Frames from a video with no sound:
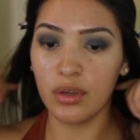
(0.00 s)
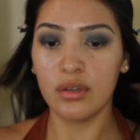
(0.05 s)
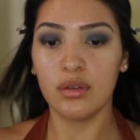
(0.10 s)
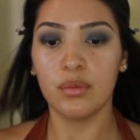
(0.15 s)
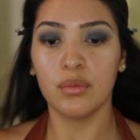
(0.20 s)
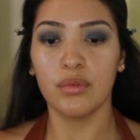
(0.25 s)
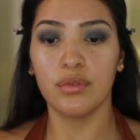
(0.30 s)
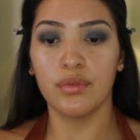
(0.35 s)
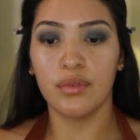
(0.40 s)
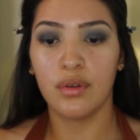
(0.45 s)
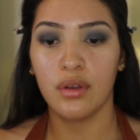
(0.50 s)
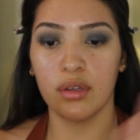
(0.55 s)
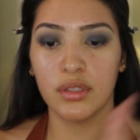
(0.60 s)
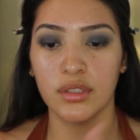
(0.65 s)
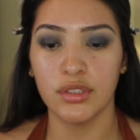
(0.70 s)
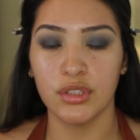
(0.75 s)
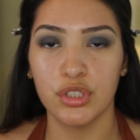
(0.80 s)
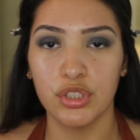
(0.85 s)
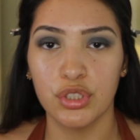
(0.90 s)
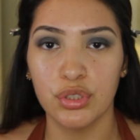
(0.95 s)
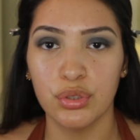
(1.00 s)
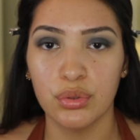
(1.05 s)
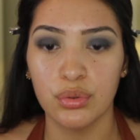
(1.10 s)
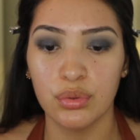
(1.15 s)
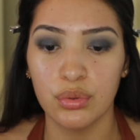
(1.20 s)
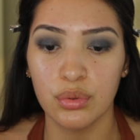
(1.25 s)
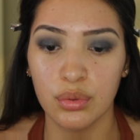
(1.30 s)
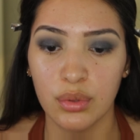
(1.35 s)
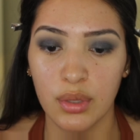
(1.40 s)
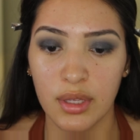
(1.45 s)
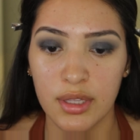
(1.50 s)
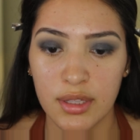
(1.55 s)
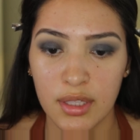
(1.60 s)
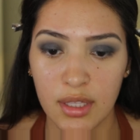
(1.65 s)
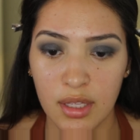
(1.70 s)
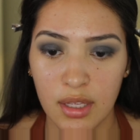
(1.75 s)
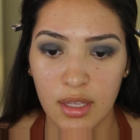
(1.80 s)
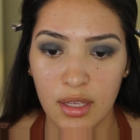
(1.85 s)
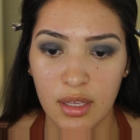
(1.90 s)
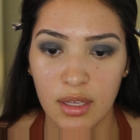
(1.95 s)
gonna move on to
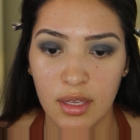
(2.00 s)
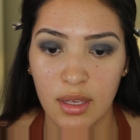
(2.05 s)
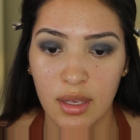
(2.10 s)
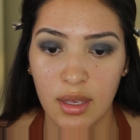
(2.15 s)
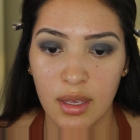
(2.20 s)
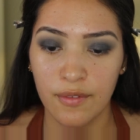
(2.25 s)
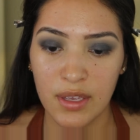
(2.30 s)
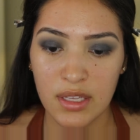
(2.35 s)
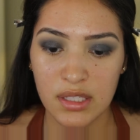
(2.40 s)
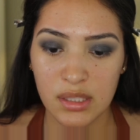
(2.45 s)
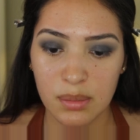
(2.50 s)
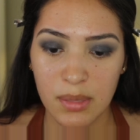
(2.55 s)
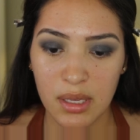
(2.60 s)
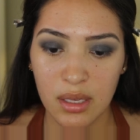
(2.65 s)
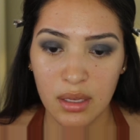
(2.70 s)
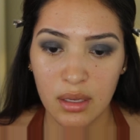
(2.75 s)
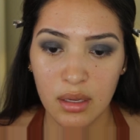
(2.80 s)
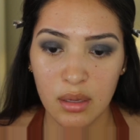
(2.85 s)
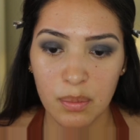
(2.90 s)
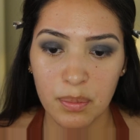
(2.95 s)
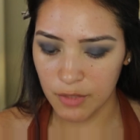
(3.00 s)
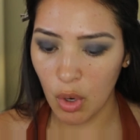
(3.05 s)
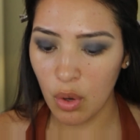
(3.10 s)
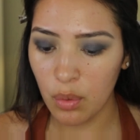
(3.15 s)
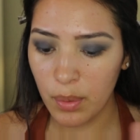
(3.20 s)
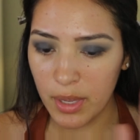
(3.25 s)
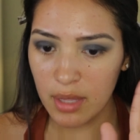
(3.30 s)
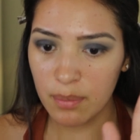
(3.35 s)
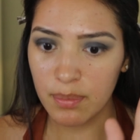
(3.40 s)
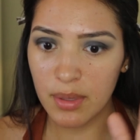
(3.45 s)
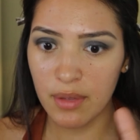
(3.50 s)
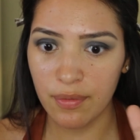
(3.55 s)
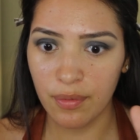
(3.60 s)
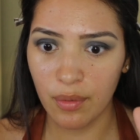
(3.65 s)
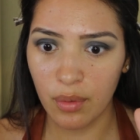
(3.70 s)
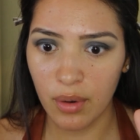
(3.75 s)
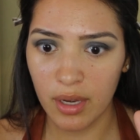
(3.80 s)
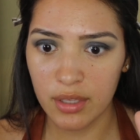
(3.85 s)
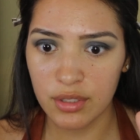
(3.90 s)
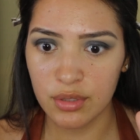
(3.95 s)
the face makeup. Oh wait,
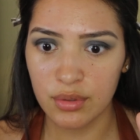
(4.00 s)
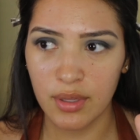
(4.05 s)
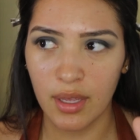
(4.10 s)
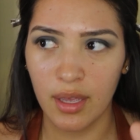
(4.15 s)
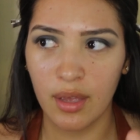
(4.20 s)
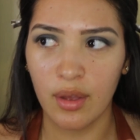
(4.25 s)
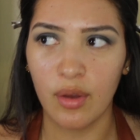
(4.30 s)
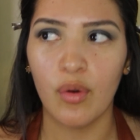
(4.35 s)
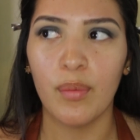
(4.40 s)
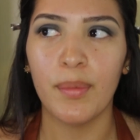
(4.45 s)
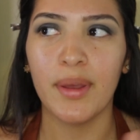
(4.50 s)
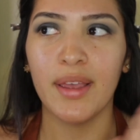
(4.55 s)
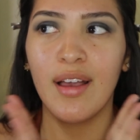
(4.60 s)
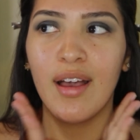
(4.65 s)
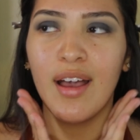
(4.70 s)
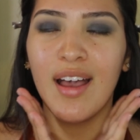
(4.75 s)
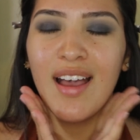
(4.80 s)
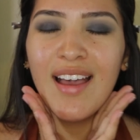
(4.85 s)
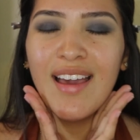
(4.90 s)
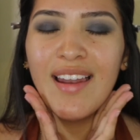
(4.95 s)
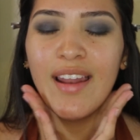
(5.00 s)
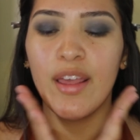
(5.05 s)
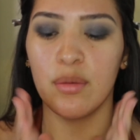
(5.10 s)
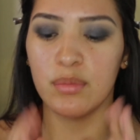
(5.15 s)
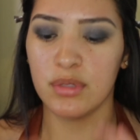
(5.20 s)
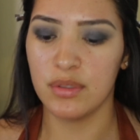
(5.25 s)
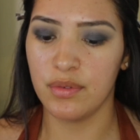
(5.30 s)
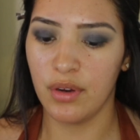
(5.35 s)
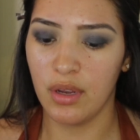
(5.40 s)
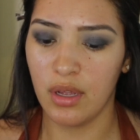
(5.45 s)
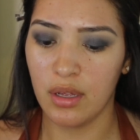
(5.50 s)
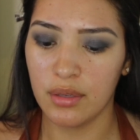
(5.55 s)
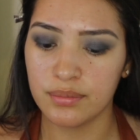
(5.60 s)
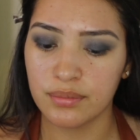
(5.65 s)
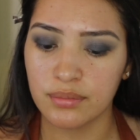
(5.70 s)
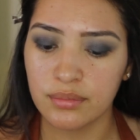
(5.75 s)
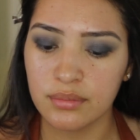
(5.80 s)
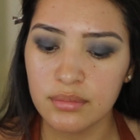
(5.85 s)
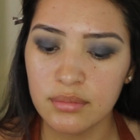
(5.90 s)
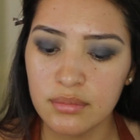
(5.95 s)
before I do that, oh my god, I almost
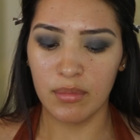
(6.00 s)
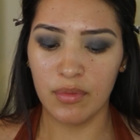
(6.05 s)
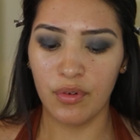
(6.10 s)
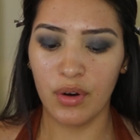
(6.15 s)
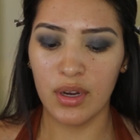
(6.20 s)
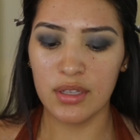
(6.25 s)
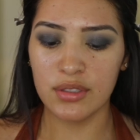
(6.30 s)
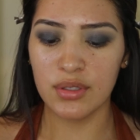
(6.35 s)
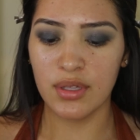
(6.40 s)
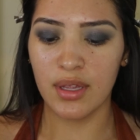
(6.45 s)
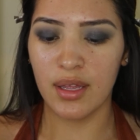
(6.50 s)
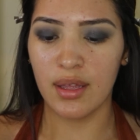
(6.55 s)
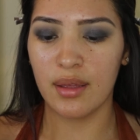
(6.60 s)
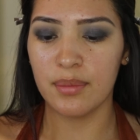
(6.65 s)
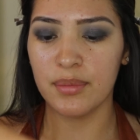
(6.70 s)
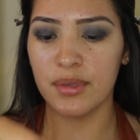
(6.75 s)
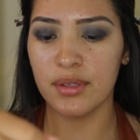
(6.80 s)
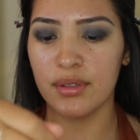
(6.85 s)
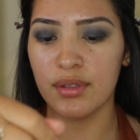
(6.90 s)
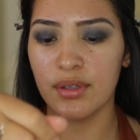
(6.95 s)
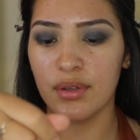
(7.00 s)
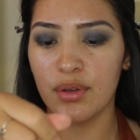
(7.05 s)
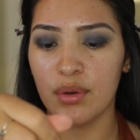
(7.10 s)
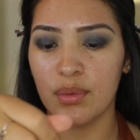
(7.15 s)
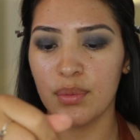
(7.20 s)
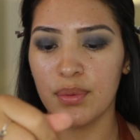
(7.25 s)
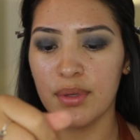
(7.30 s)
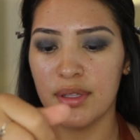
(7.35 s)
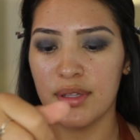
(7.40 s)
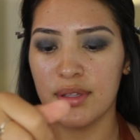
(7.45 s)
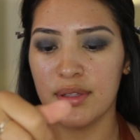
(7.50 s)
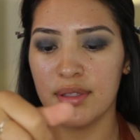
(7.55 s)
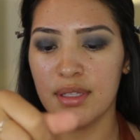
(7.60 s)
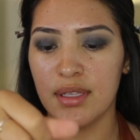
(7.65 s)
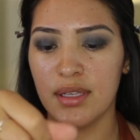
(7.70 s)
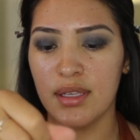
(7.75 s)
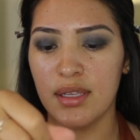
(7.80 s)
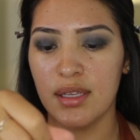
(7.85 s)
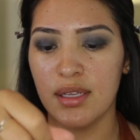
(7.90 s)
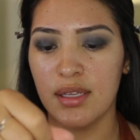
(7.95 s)
forgot. Before I do that, I'm gonna go with
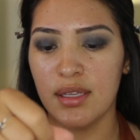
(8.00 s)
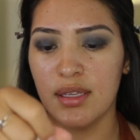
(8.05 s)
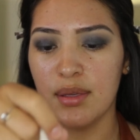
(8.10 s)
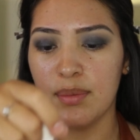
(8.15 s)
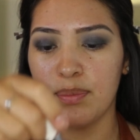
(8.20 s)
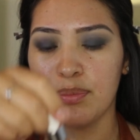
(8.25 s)
the